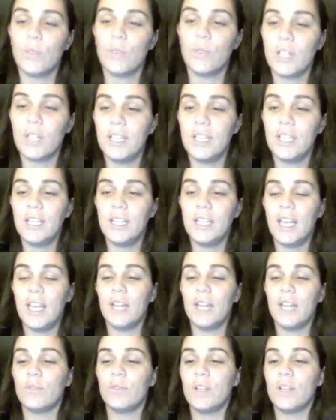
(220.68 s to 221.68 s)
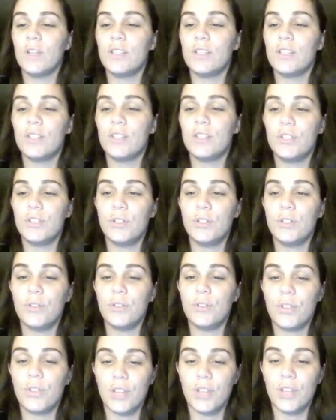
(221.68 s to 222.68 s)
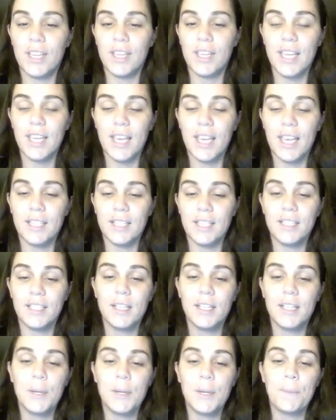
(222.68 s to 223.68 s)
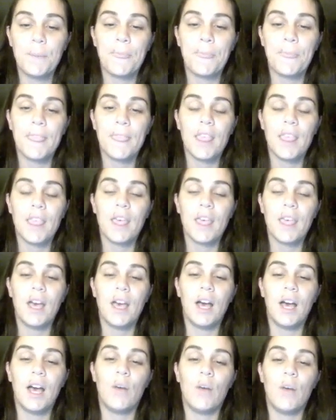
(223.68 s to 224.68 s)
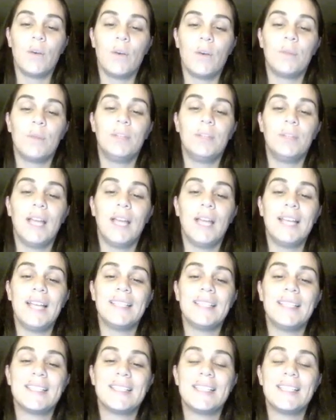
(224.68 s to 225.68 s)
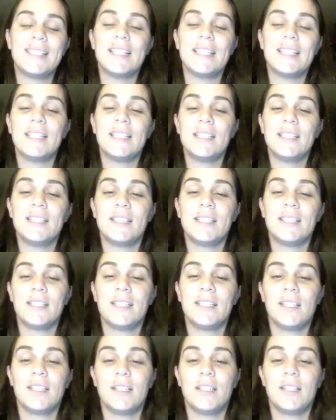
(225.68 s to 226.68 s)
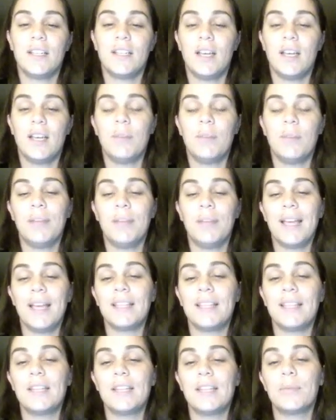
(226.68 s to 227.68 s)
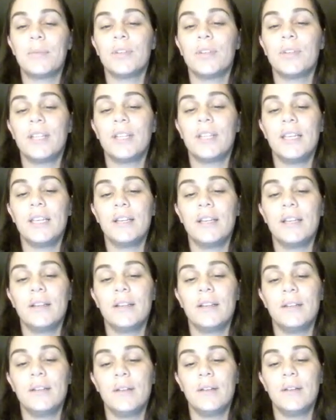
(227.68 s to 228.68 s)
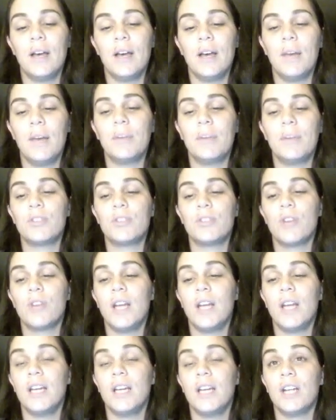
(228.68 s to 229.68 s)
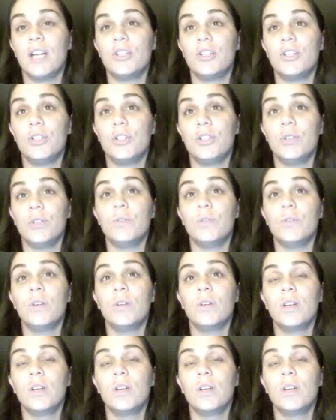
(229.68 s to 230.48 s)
Clean and rinse the tooth again. When applying the sealant, apply it liberally, but try not to